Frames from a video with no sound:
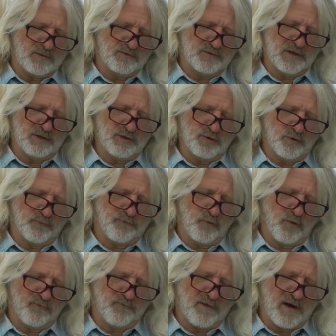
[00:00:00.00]
Didn't your
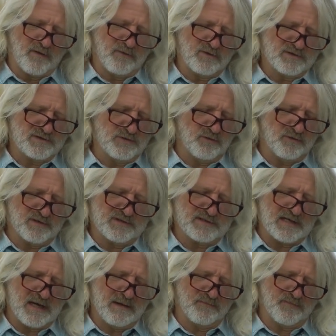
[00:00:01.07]
forefathers do the
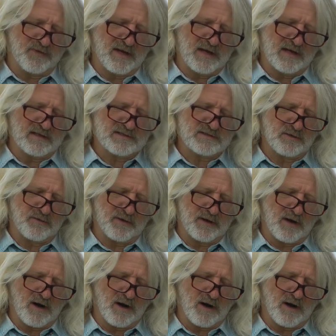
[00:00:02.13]
same thing so that